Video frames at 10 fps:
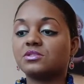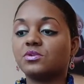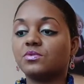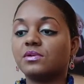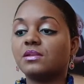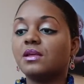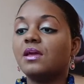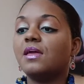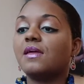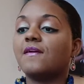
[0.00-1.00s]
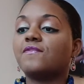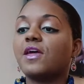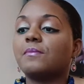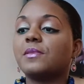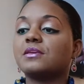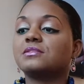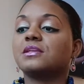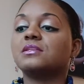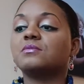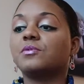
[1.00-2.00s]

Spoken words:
to it, if that makes sense.